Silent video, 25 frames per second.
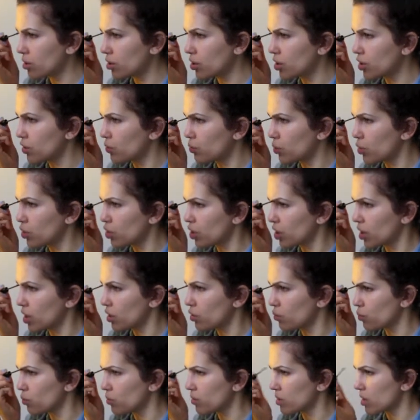just pushing
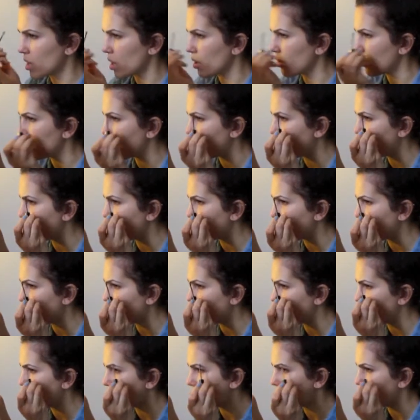it towards the other
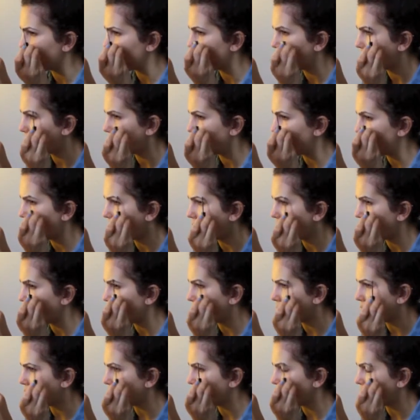eyebrow,
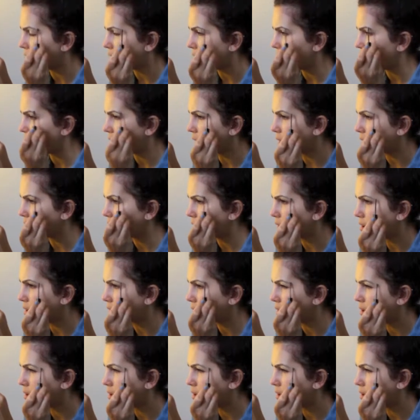and then